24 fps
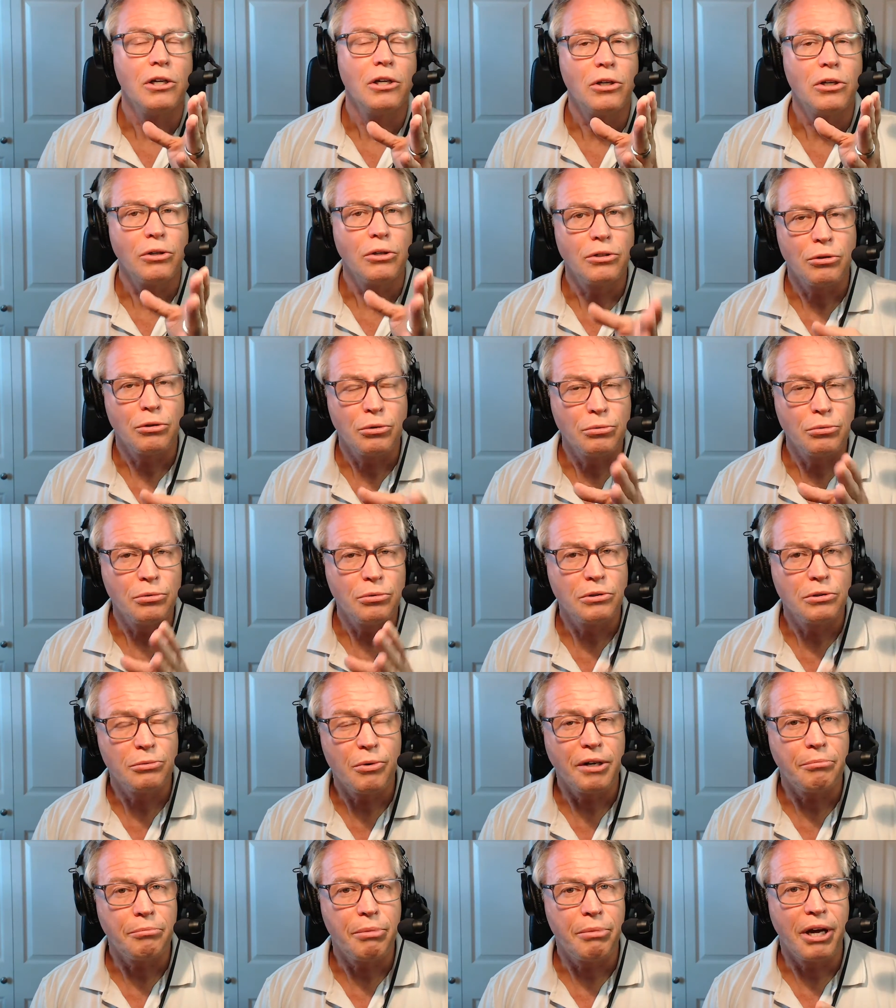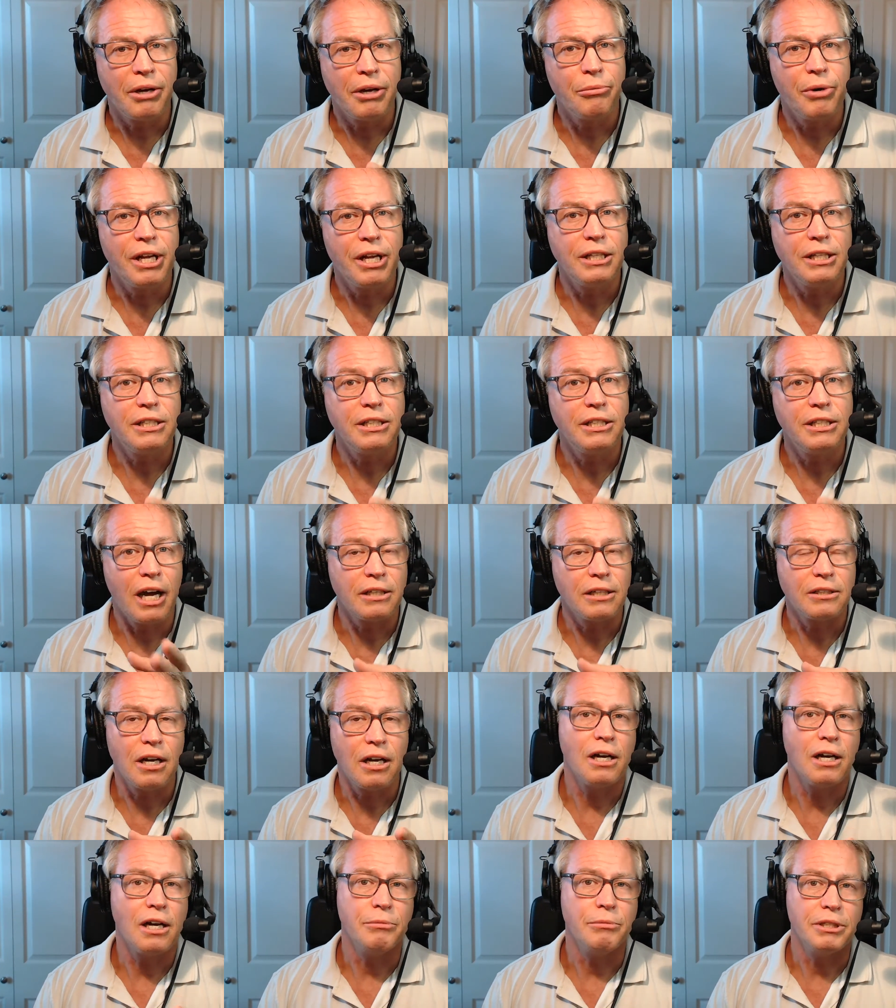Go to
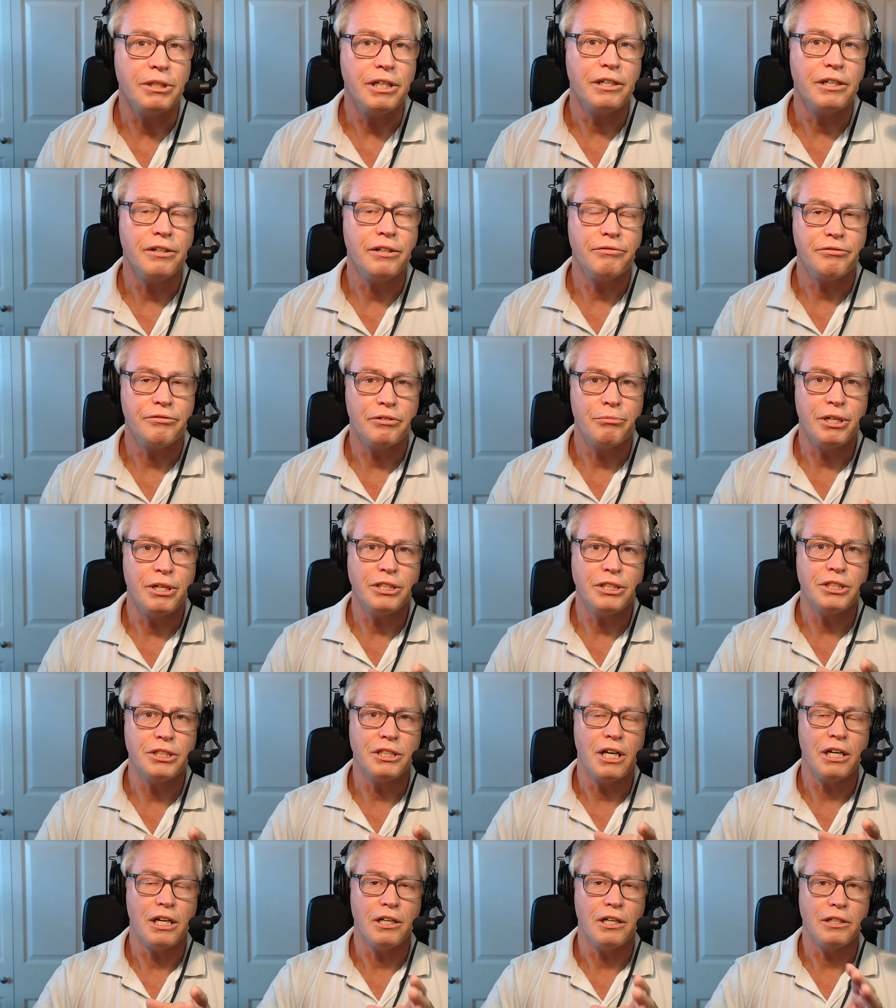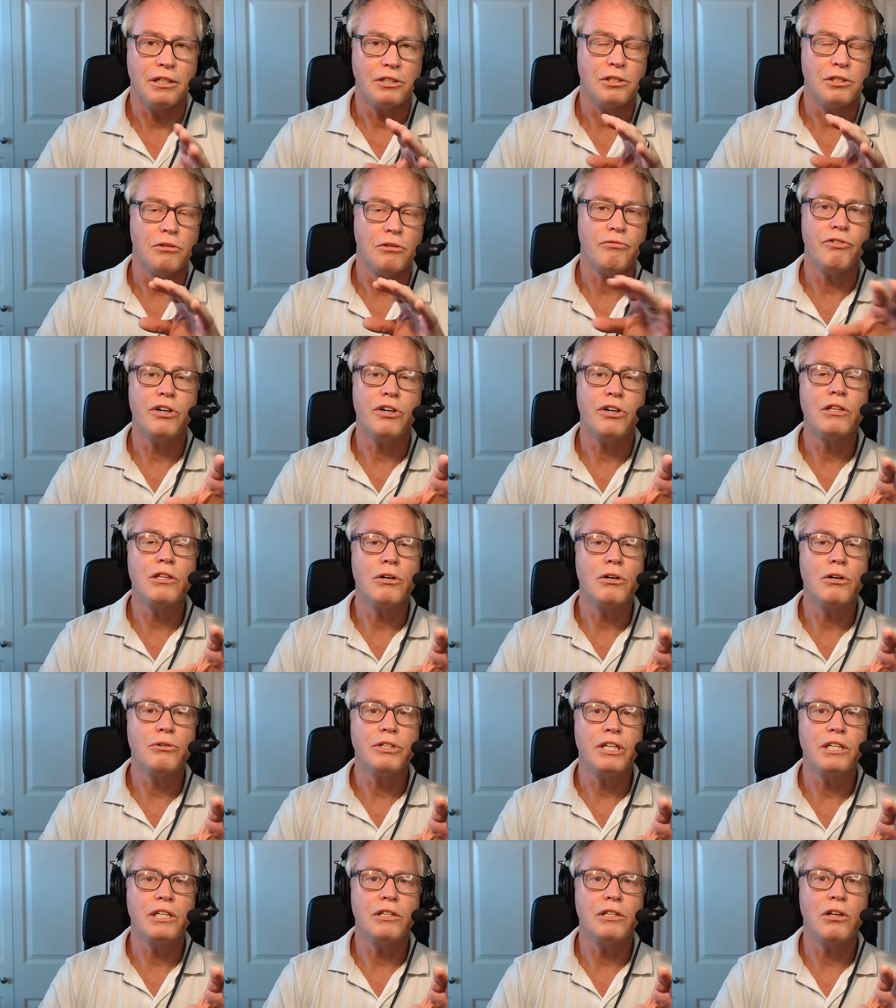whowilldowhatbywhen.com and get information on it. It's a very
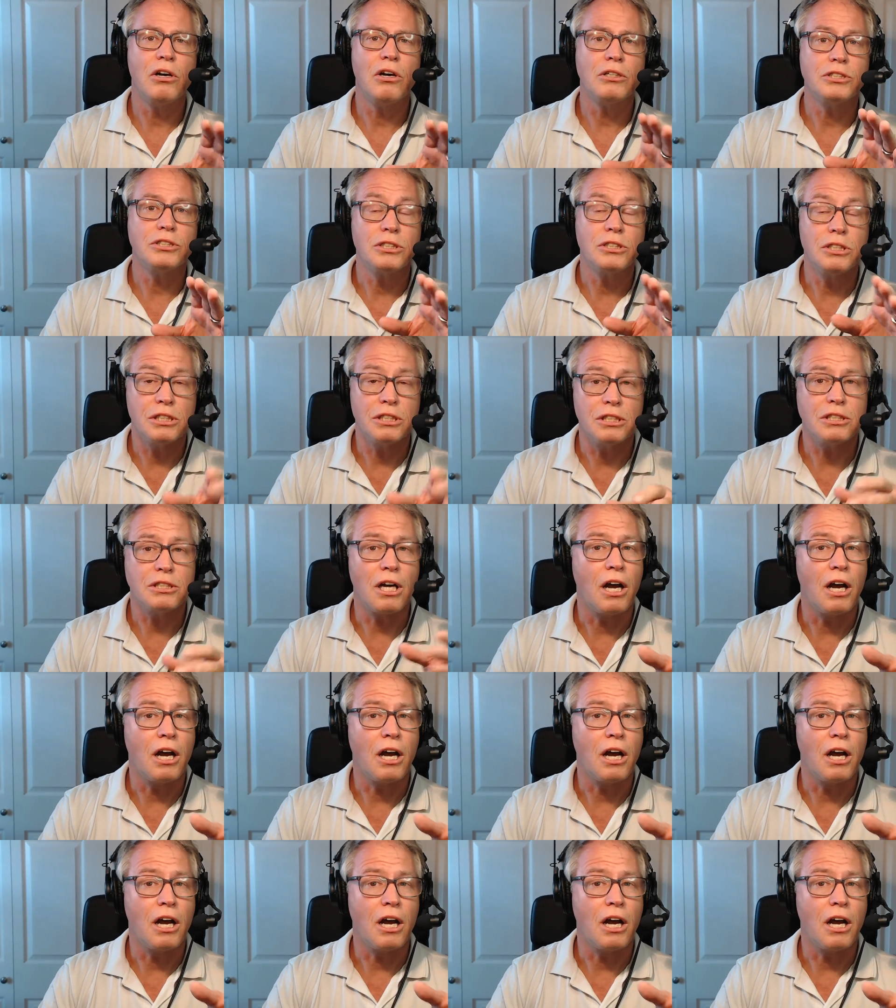low-key launch to this